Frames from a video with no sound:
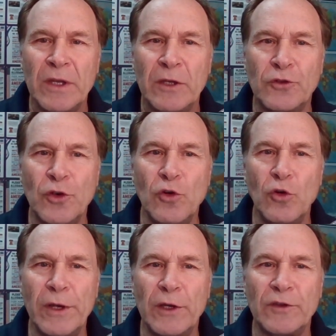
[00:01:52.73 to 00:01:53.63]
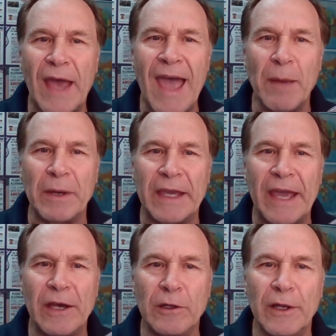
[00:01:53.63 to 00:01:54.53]
Two is
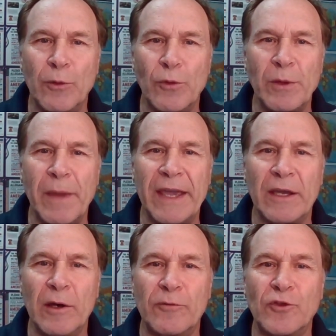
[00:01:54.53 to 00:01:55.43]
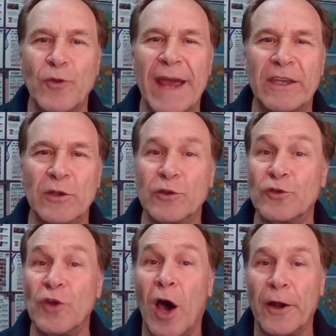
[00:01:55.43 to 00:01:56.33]
Abigail, a remake of Dracula's
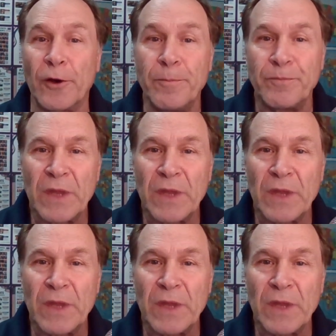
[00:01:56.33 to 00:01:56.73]
Daughter.